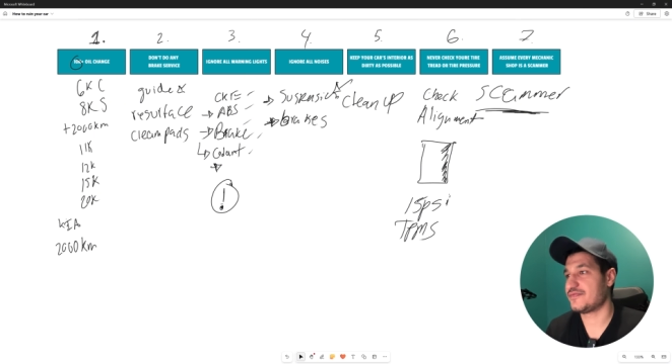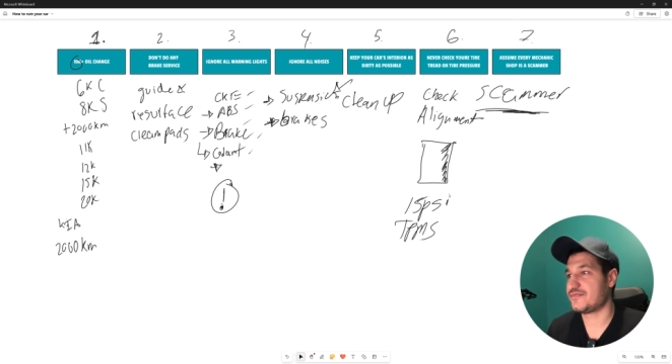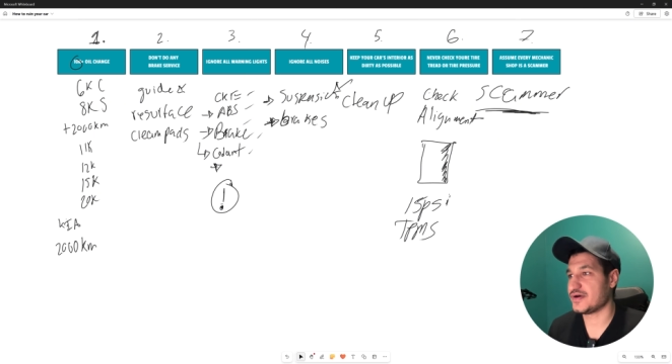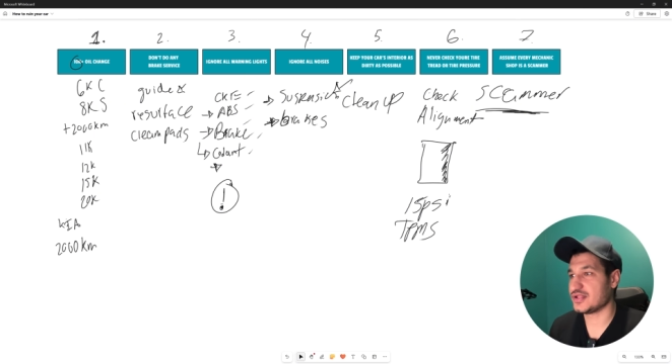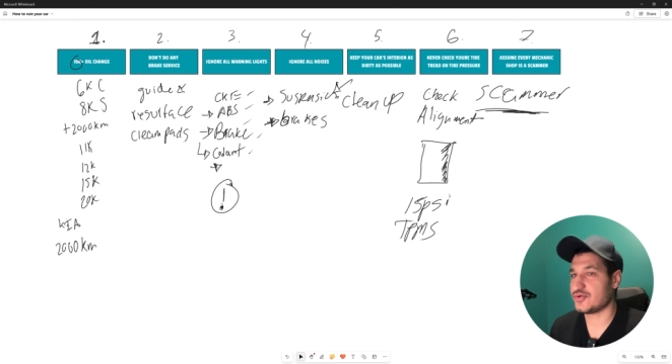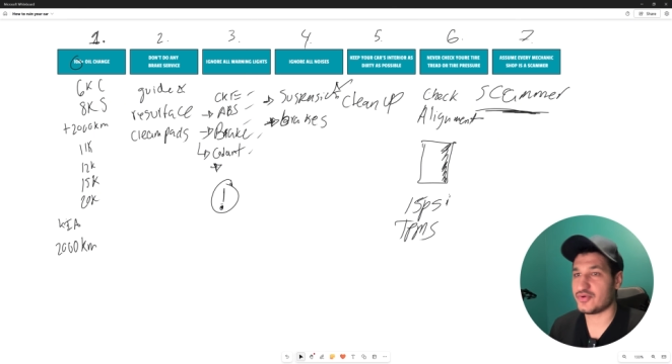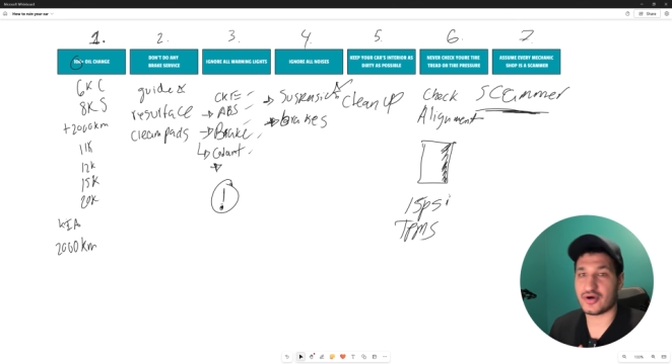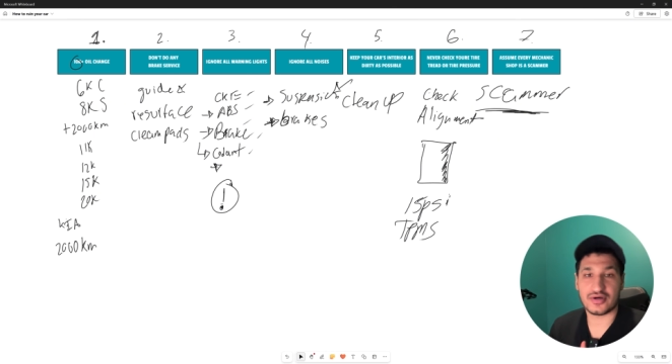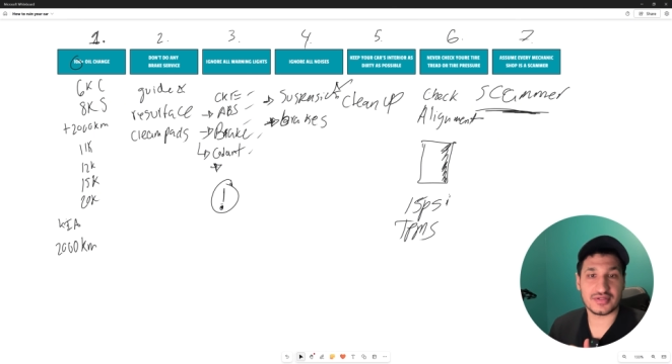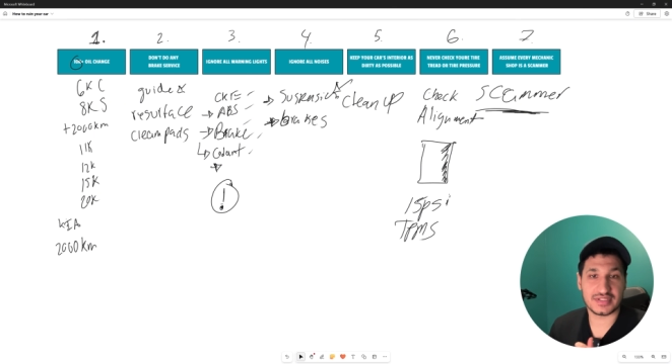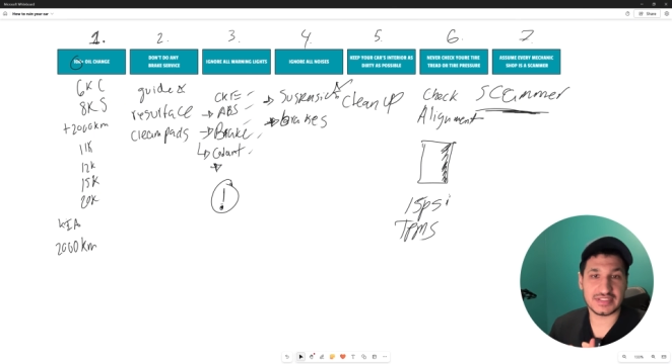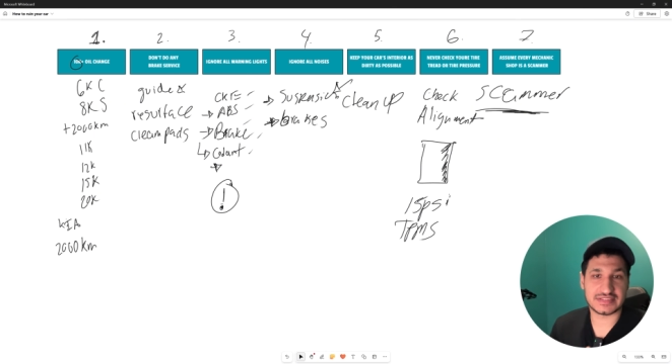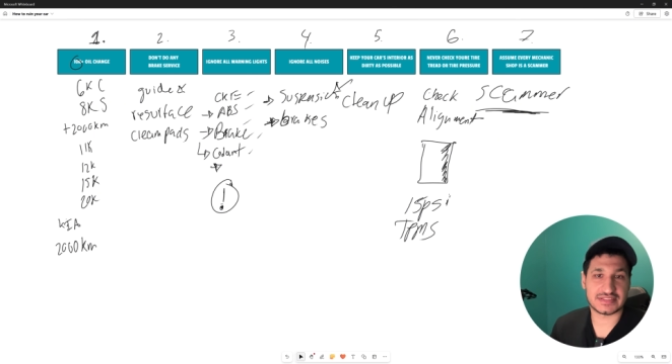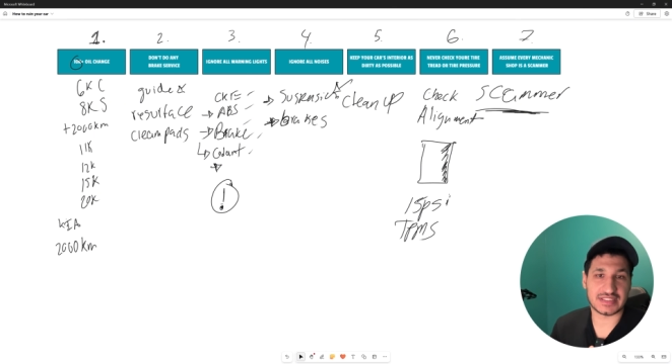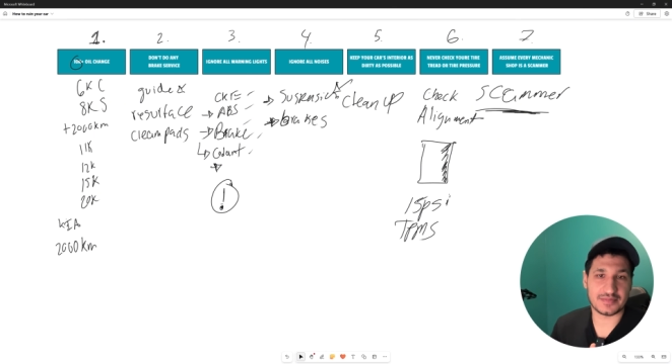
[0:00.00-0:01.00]
follow all
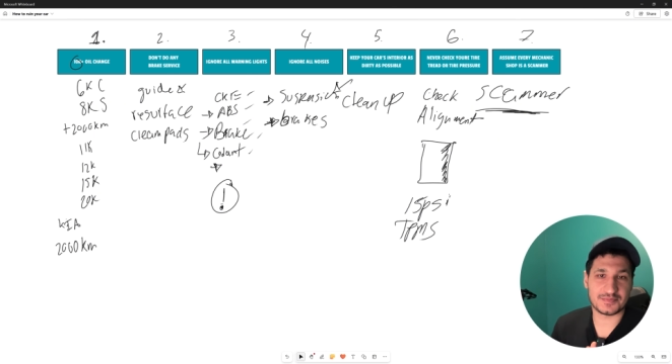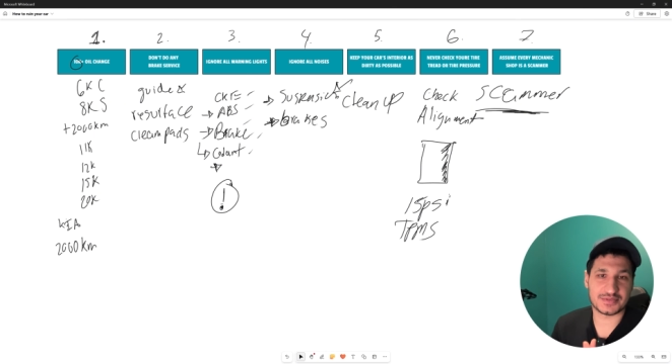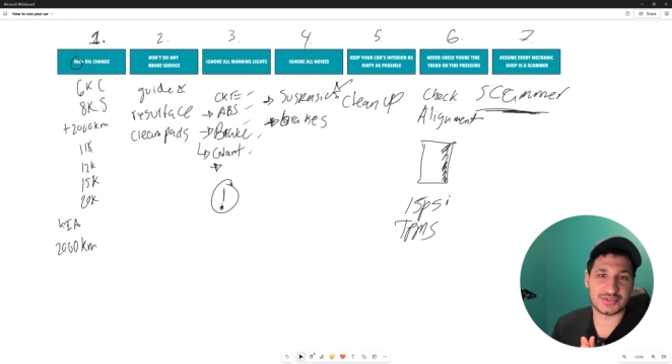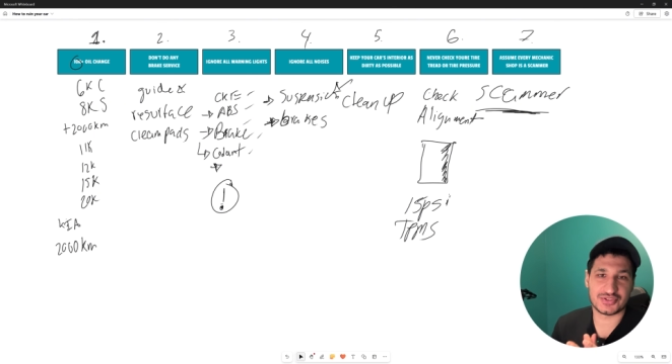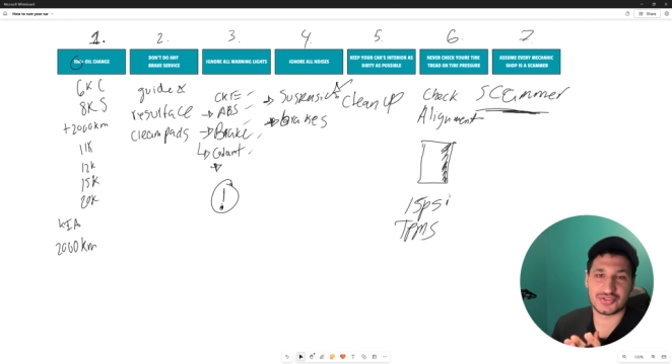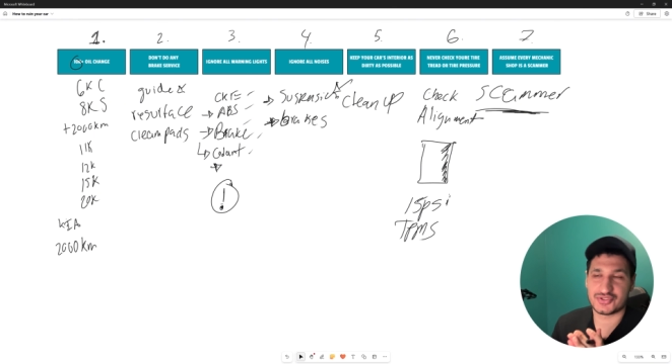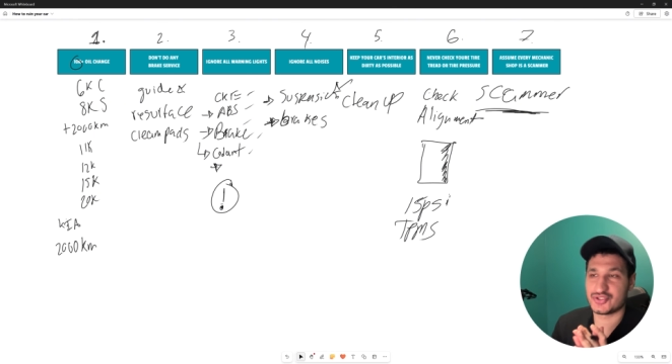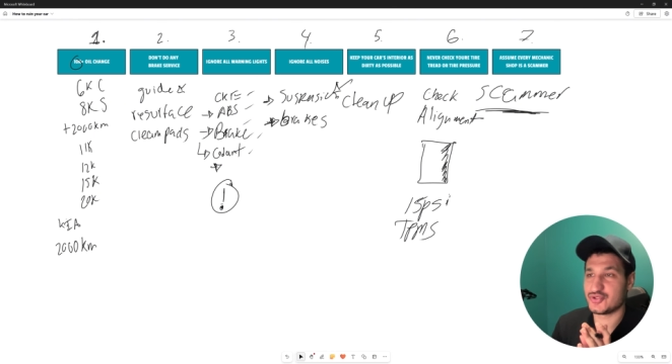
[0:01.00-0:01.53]
these steps